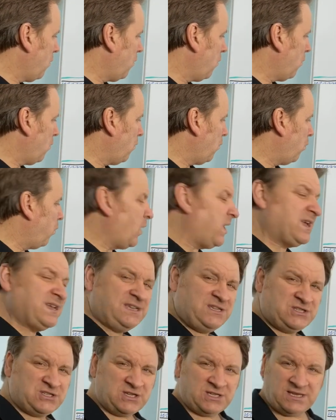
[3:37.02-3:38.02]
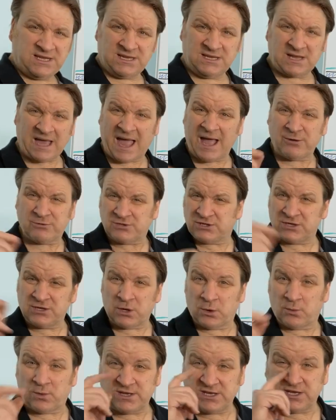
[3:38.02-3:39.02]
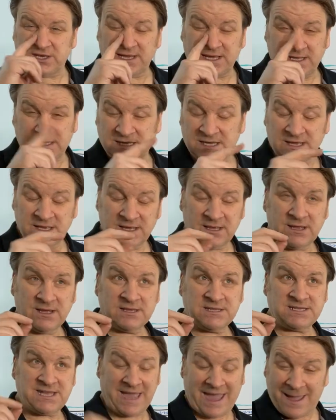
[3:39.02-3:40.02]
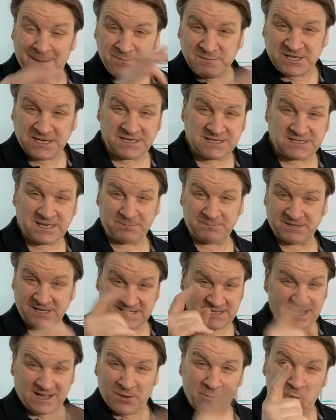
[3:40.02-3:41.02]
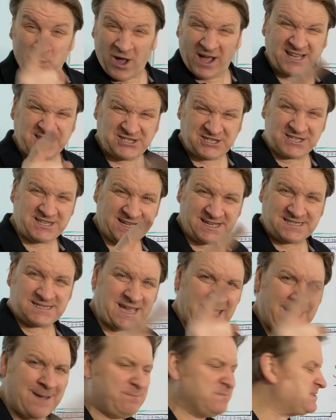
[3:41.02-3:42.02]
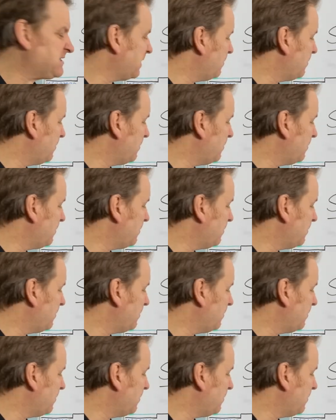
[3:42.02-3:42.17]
why do you need, how do you know when you need to empty a septic tank and why do you need to empty it?